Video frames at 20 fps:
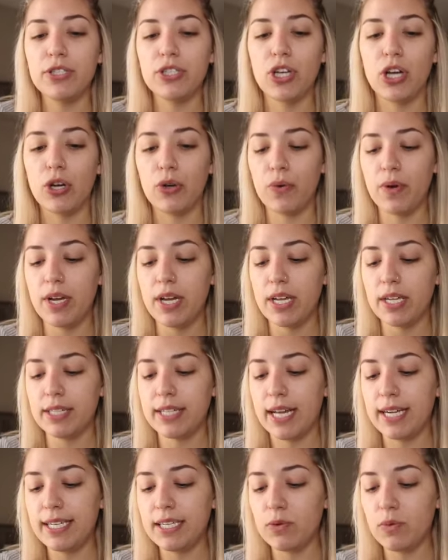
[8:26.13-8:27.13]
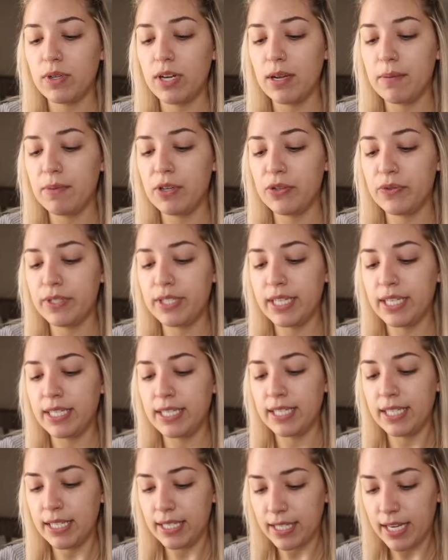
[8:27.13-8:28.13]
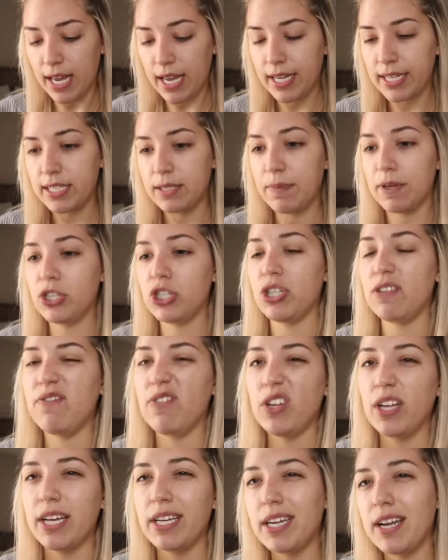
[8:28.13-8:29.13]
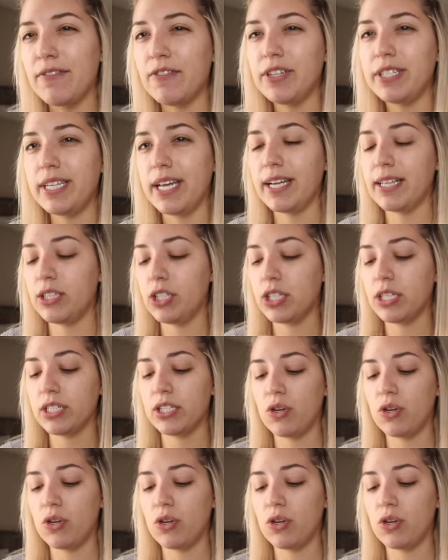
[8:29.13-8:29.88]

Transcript: so that is what I'm using today, especially for like an everyday look.